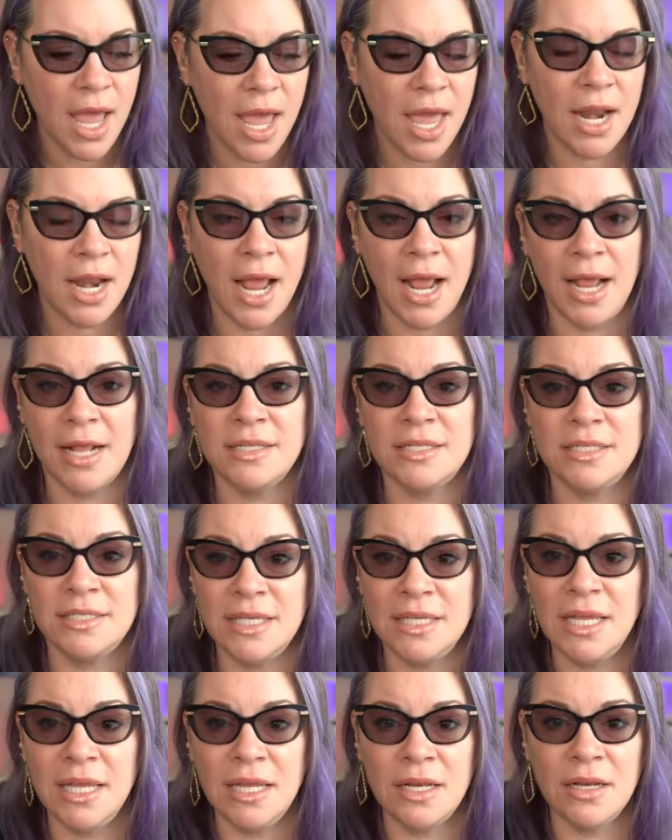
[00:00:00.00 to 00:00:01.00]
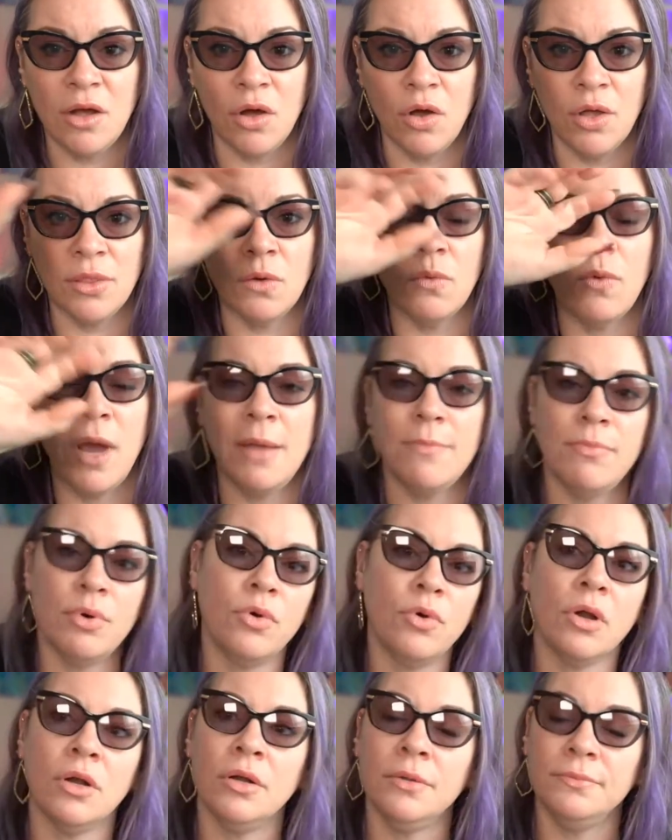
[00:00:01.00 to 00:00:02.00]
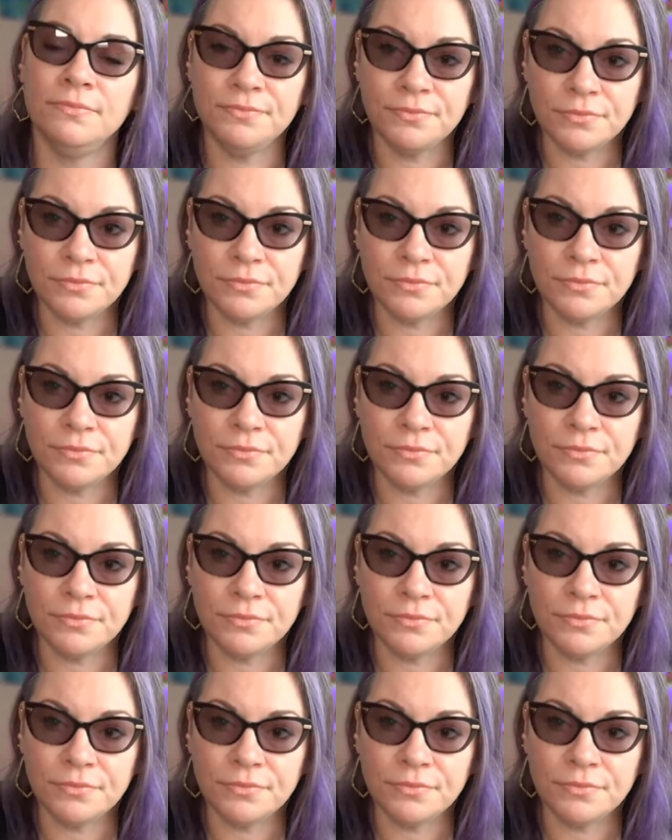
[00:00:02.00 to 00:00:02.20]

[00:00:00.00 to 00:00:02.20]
and I had seen on the whiteboard